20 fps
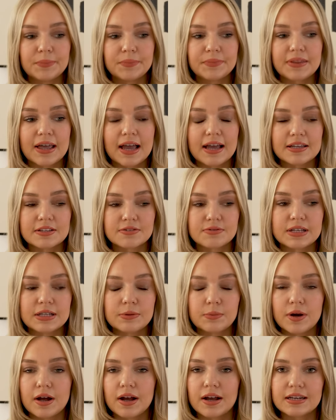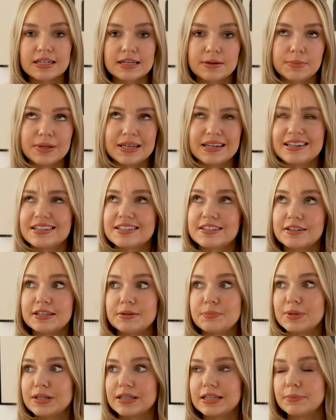that has really worked. I mean, it's
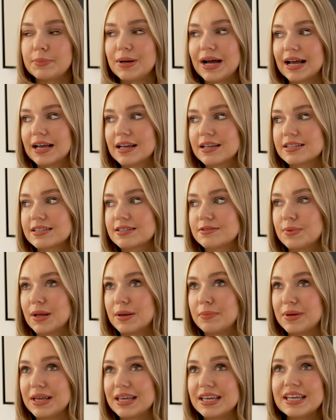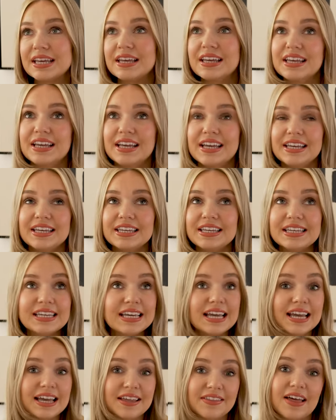only been the past maybe
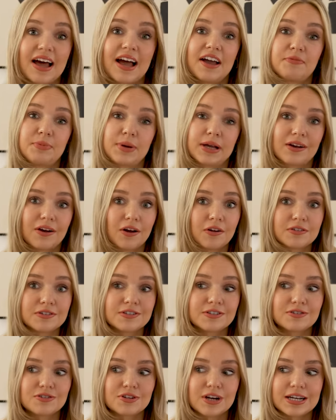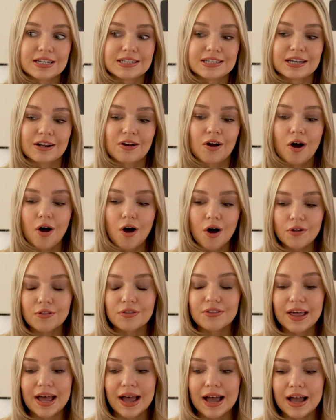year that I've been concentrating
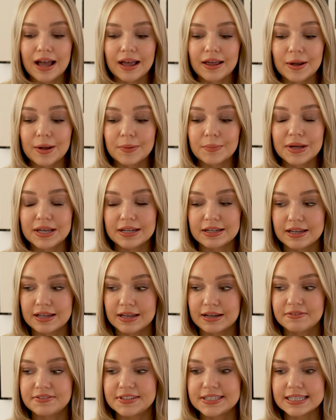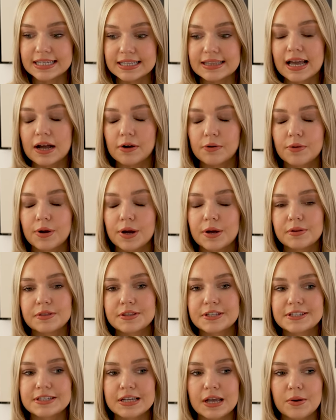on that, and that I've seen that
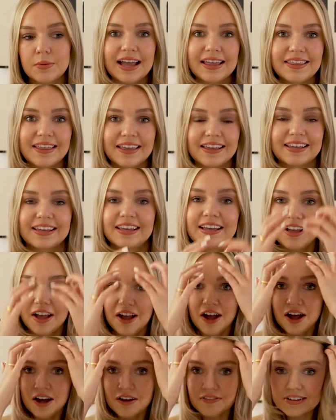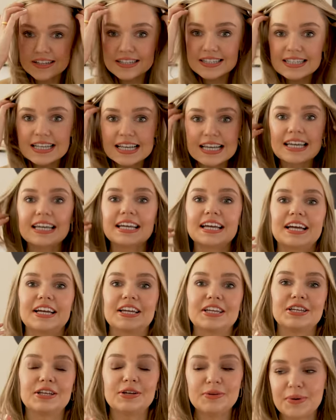growth. So I think obviously
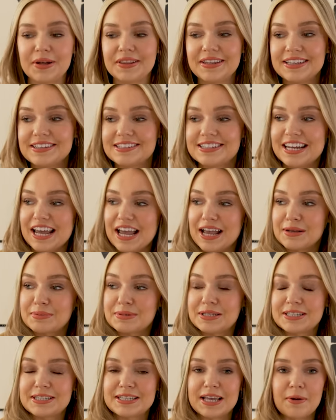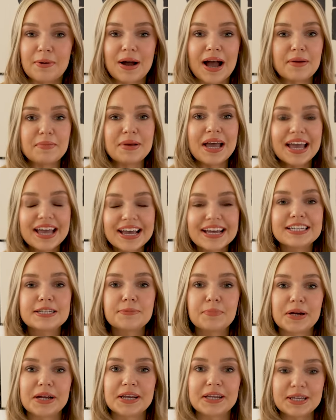you want these tips, so I'm here
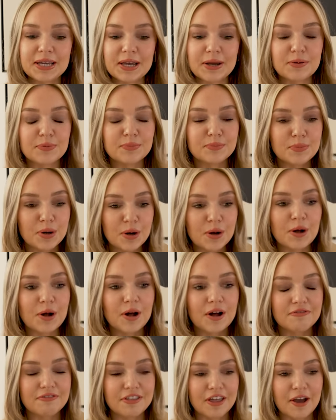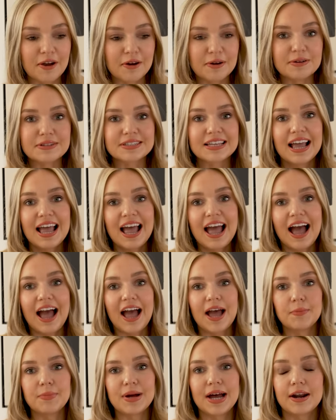to bring you more of those,
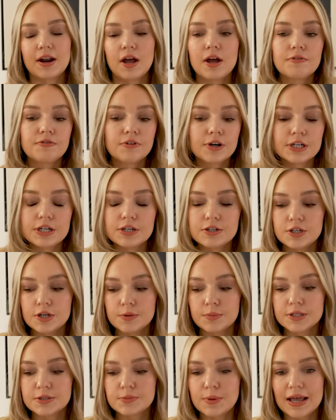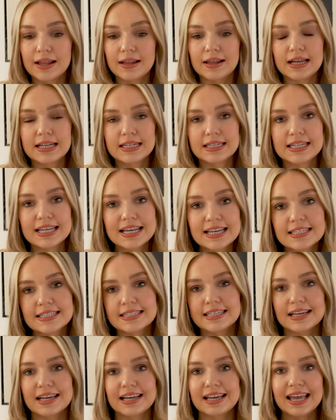and over on YouTube as well. And
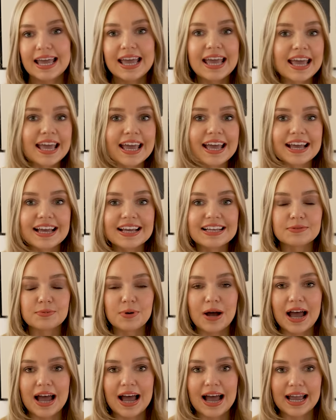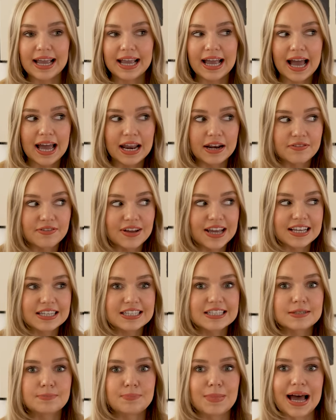this here is where I kind of
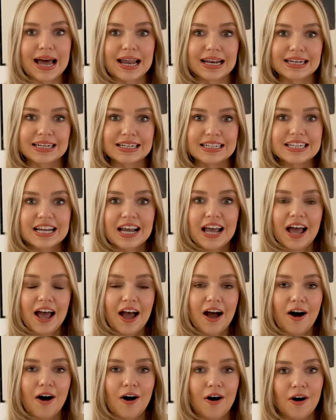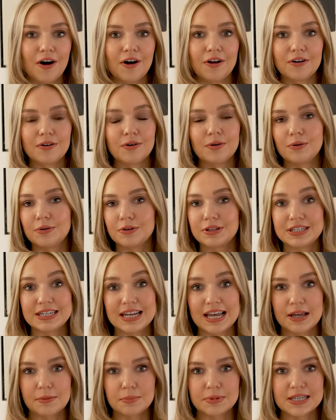expand on all the
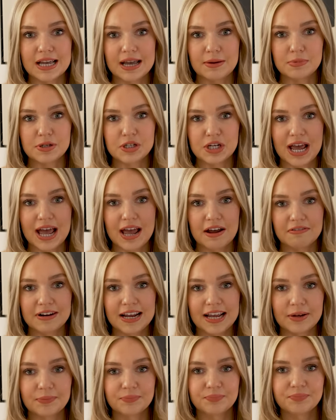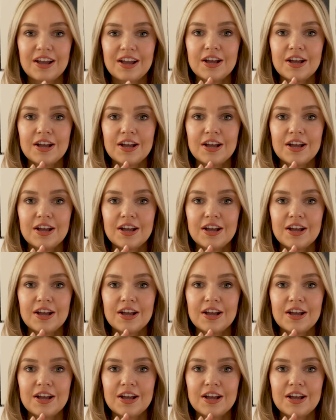tips that I'm sharing.